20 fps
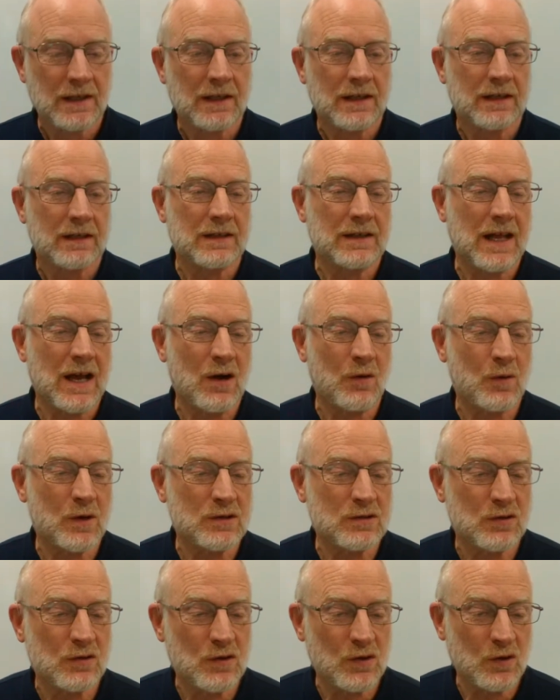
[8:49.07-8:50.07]
Now what
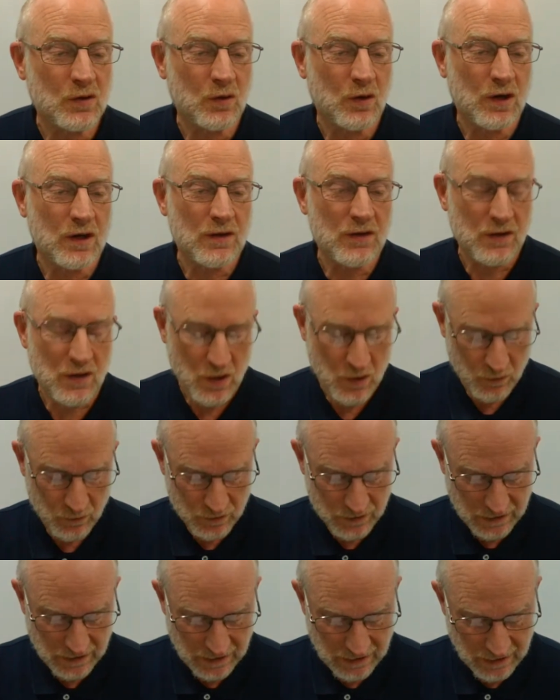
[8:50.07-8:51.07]
you do on
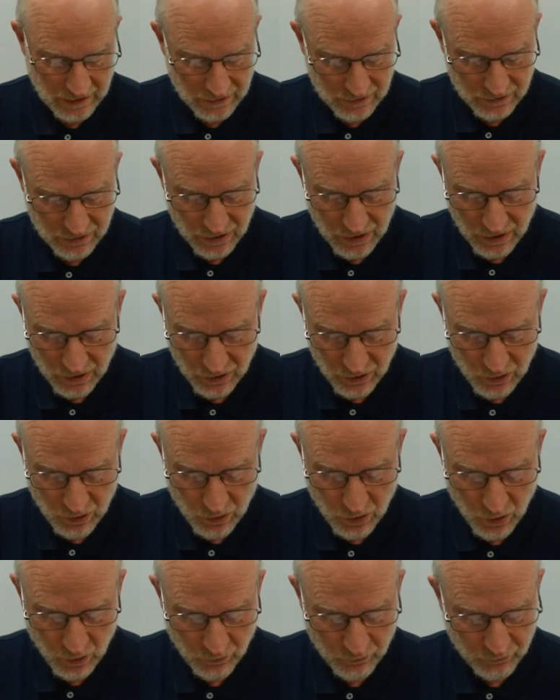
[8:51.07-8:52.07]
those is you
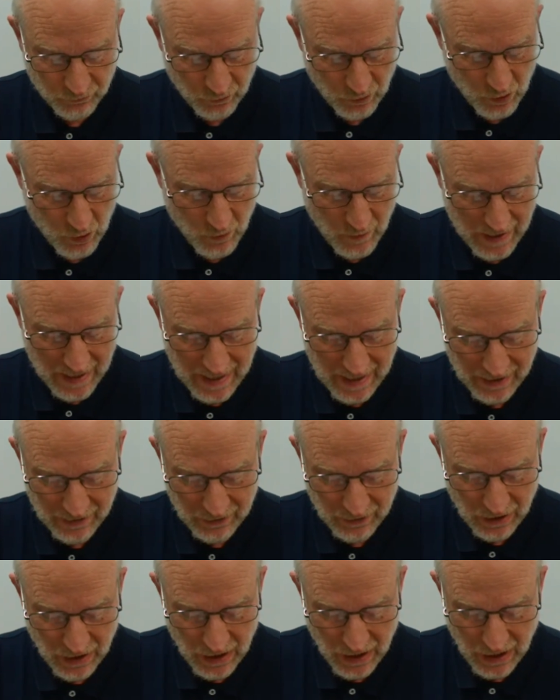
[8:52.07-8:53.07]
go through
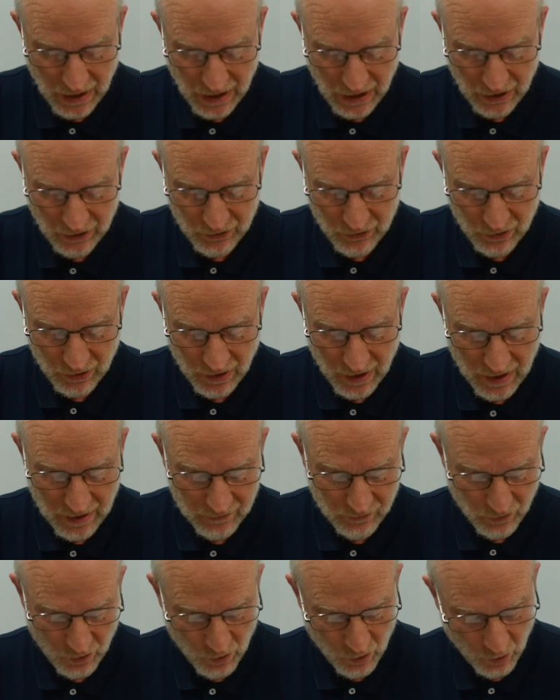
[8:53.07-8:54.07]
and underline
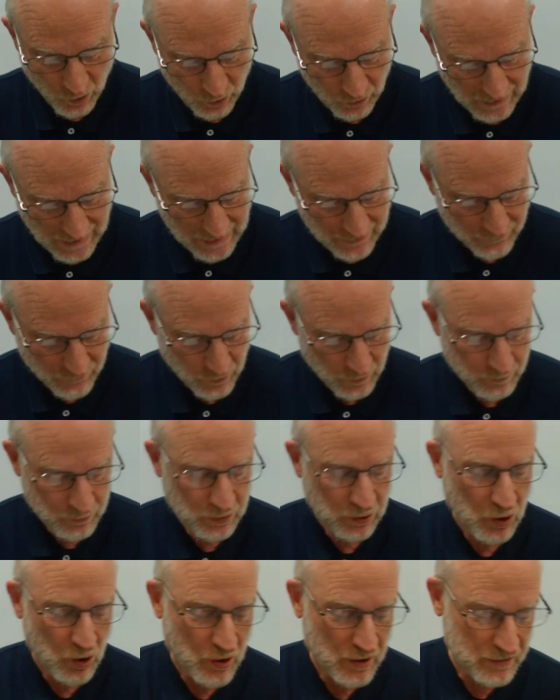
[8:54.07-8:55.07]
the whole adverb
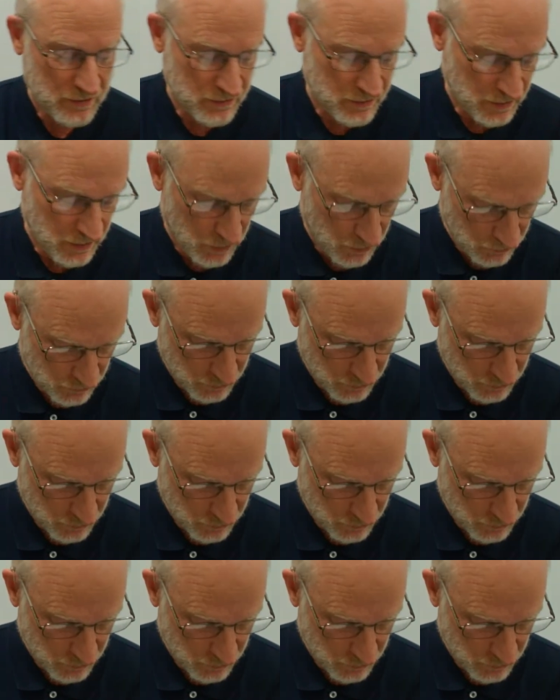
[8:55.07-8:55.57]
clause that goes